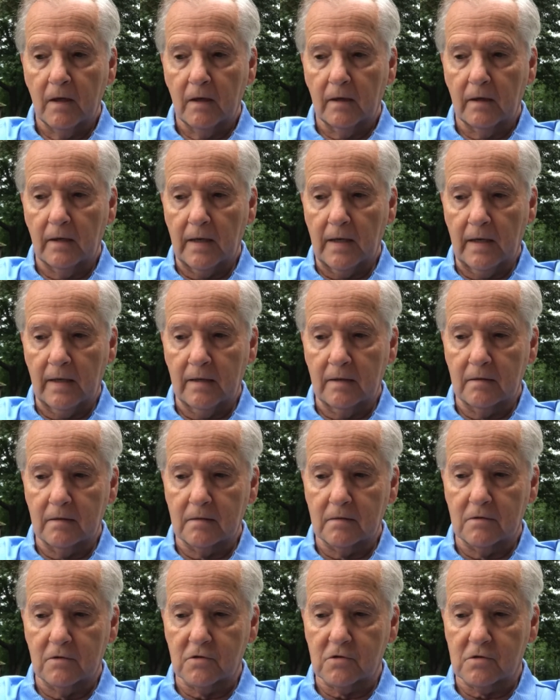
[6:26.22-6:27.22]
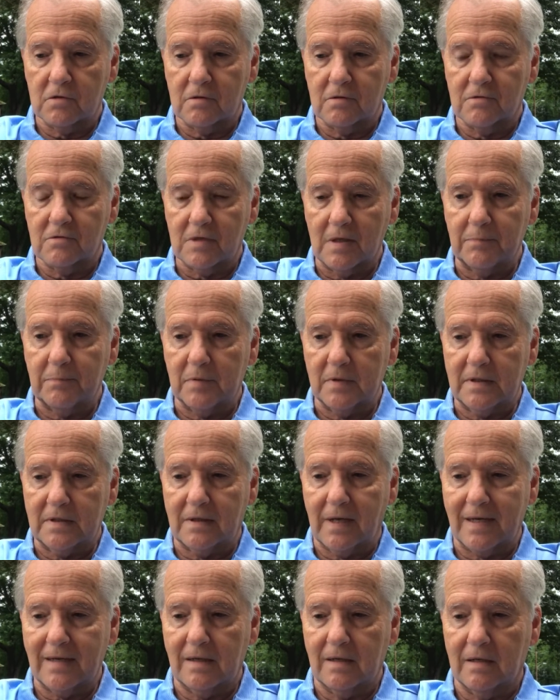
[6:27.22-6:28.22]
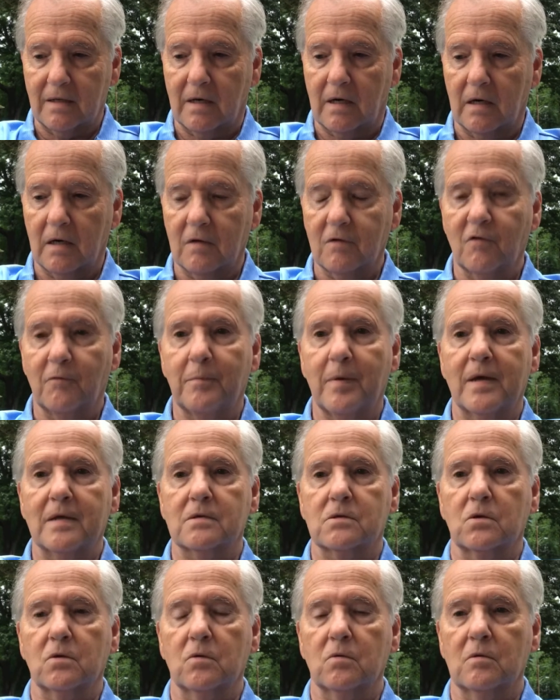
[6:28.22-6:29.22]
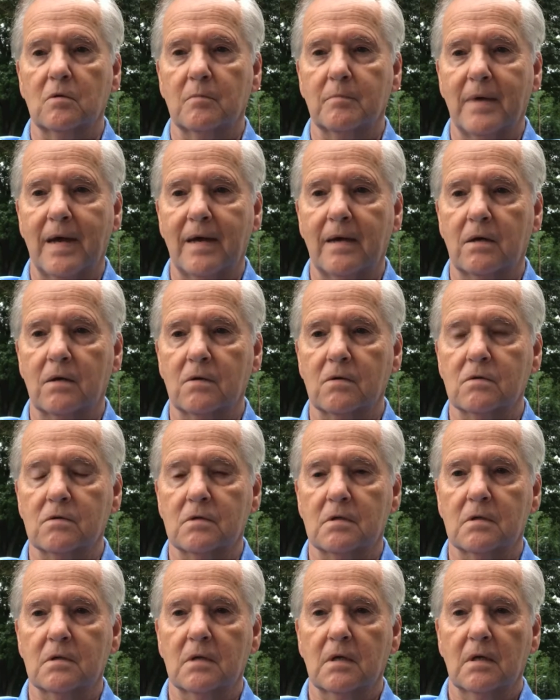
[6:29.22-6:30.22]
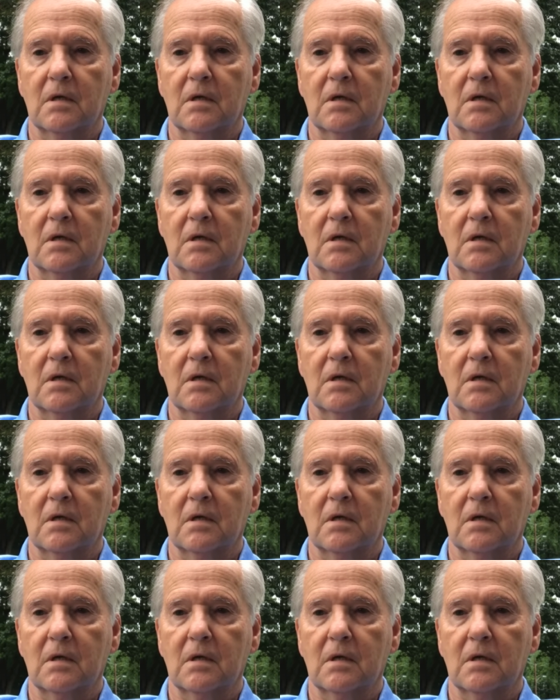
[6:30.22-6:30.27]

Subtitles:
and just simply taking care of pastoral matters